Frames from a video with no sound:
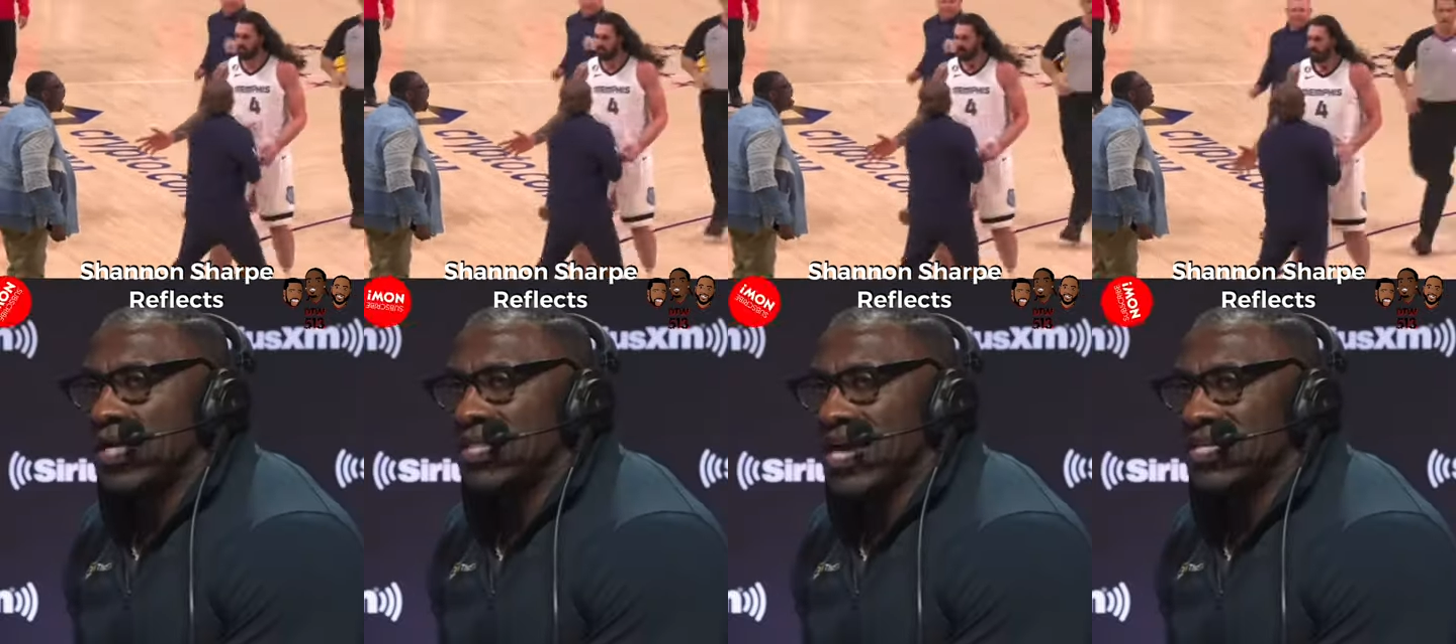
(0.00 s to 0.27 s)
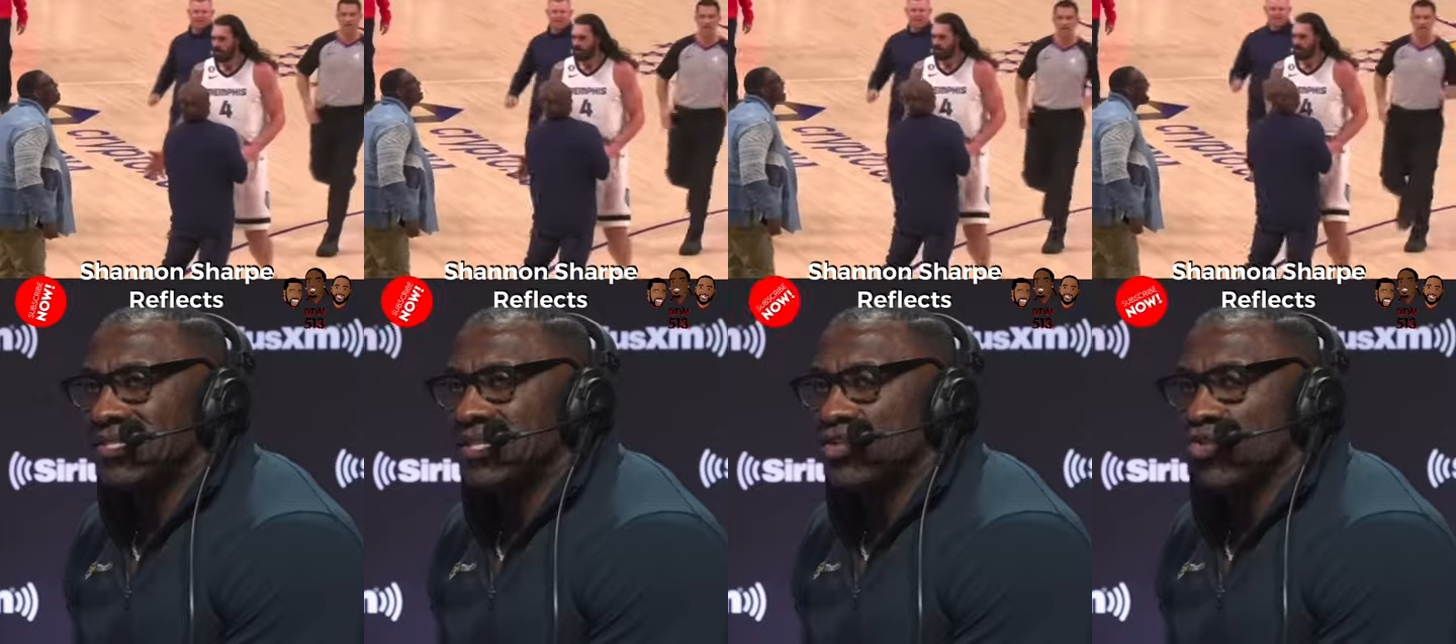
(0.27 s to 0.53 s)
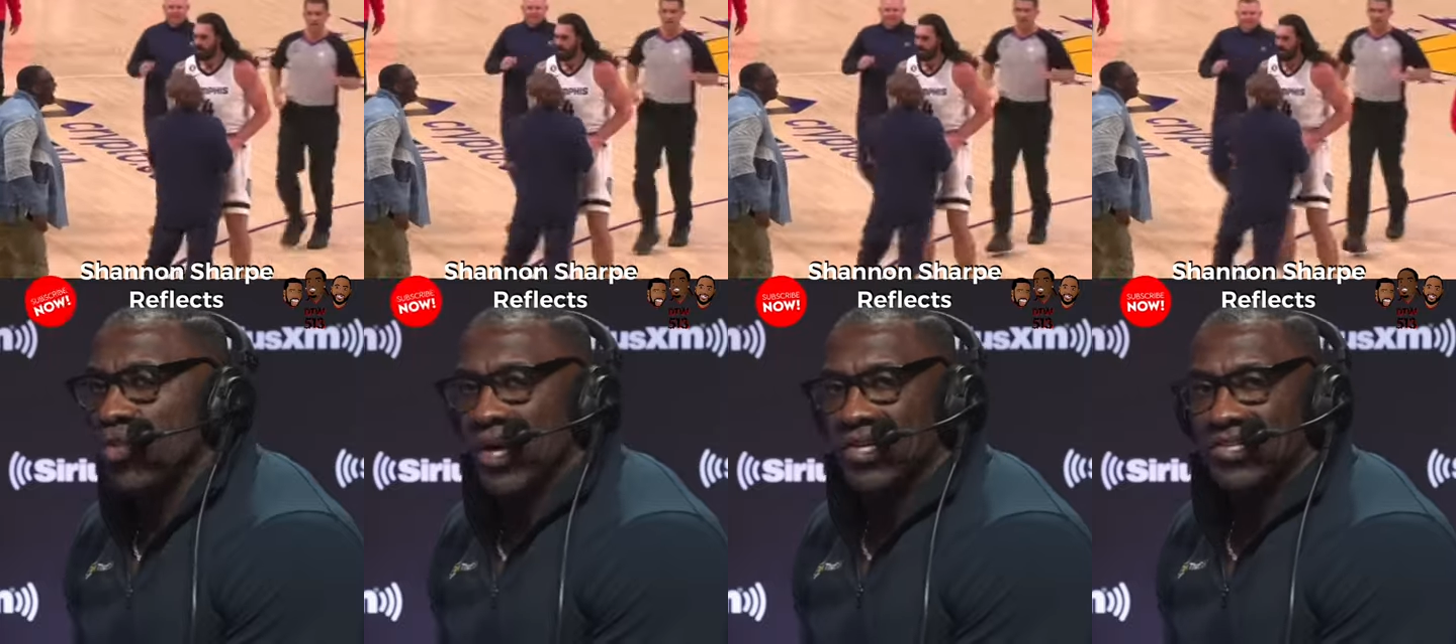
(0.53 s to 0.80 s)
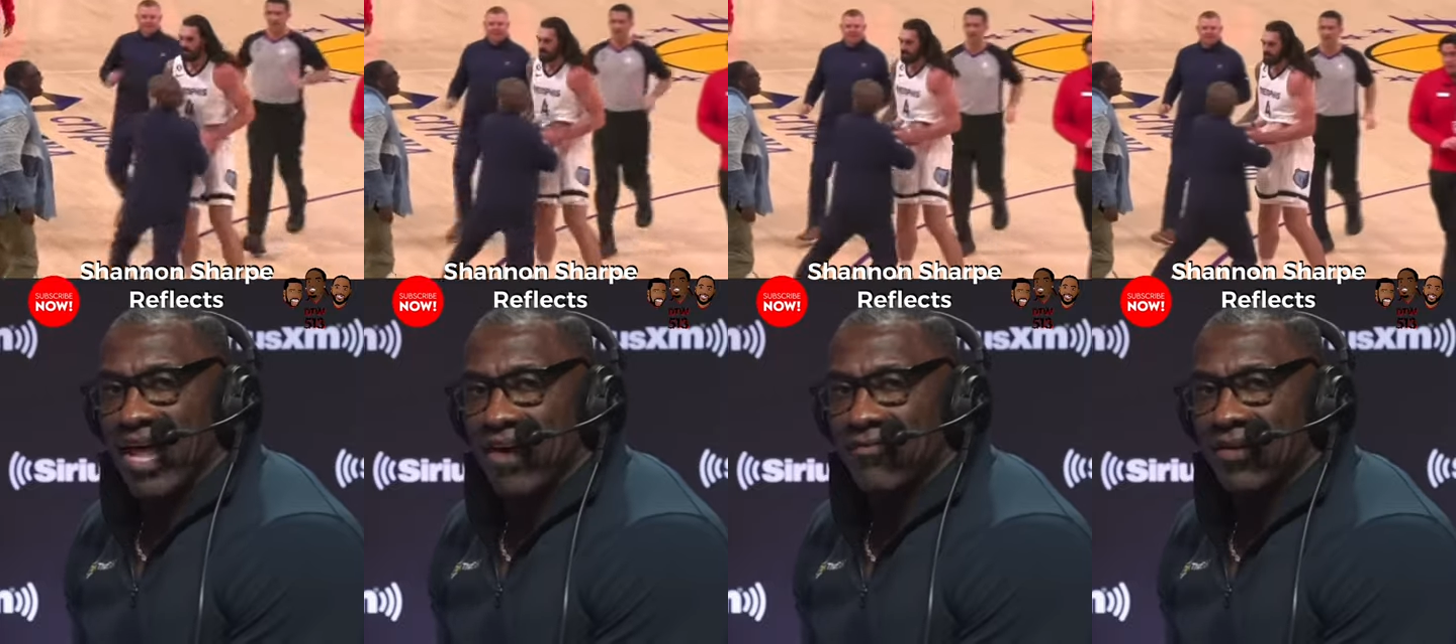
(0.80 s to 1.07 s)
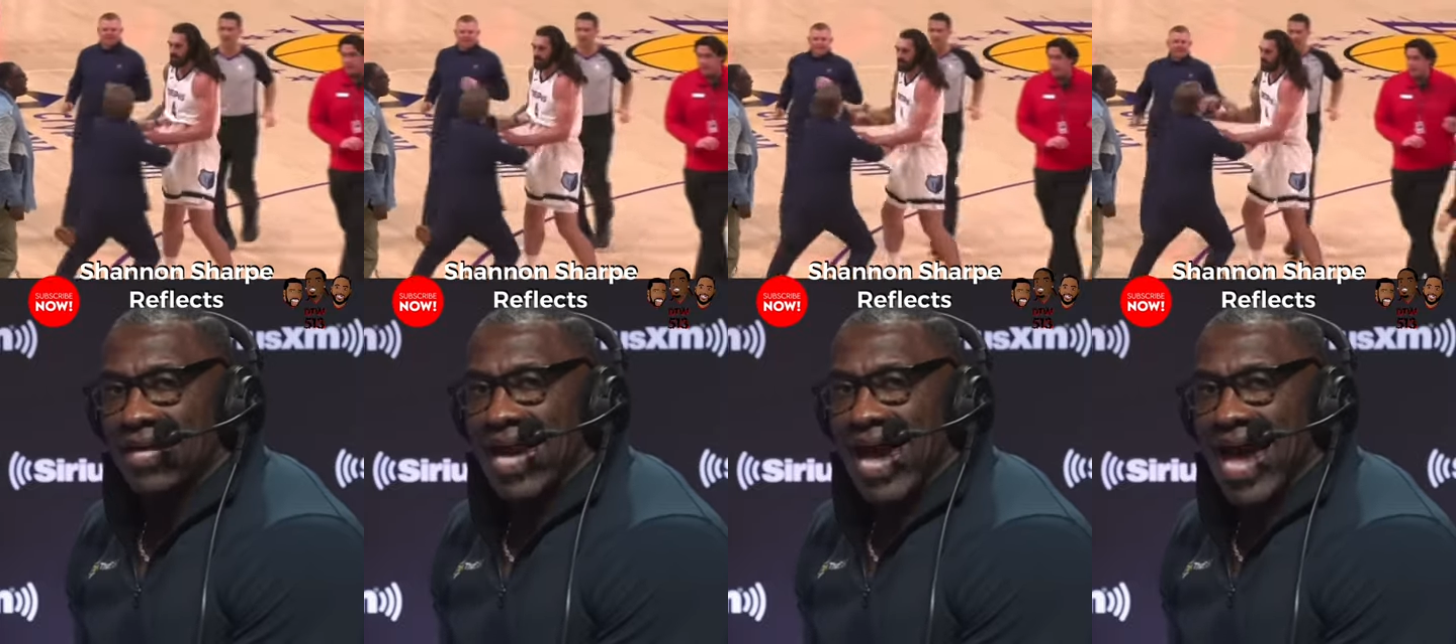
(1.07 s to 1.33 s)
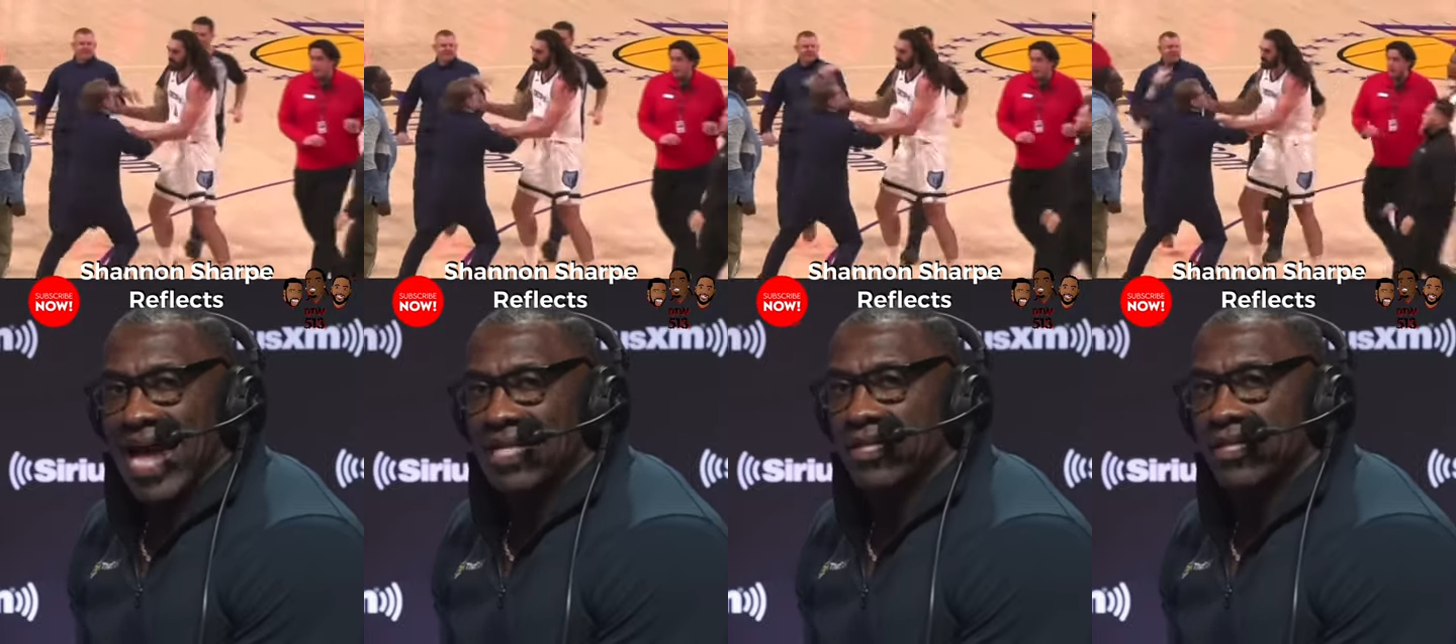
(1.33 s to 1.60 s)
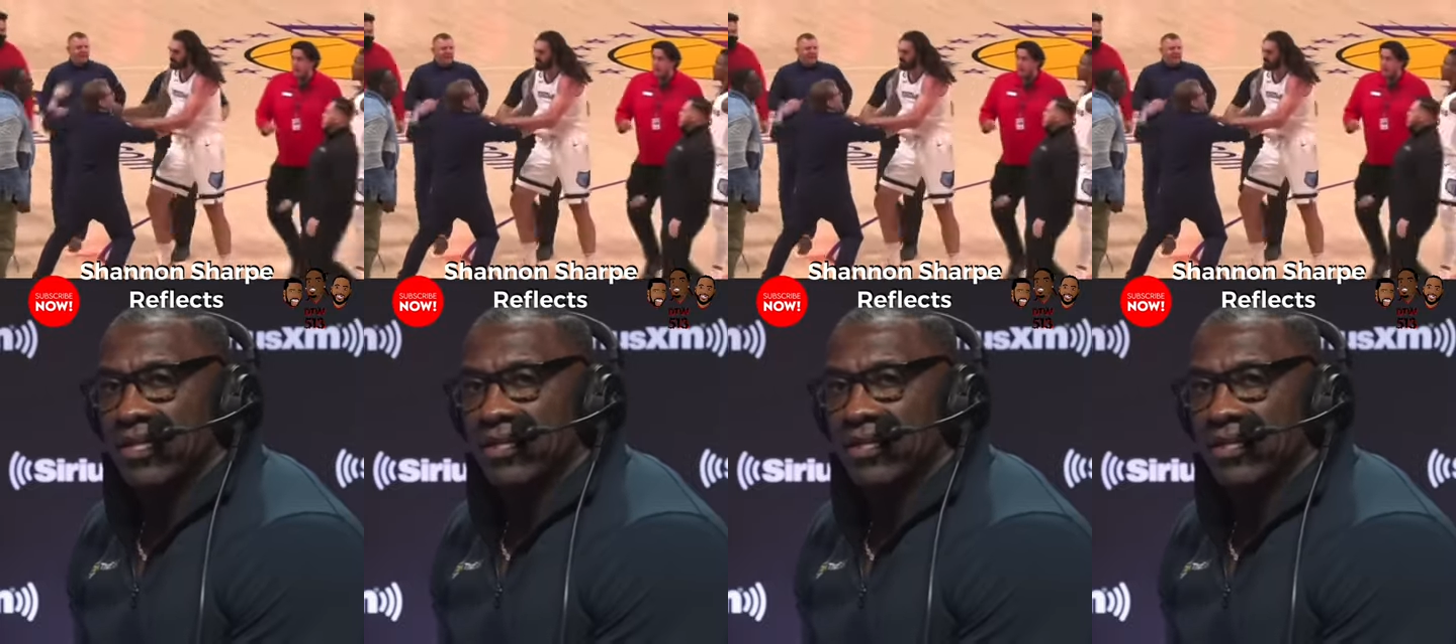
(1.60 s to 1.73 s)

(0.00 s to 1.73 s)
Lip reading: in that situation, I forgot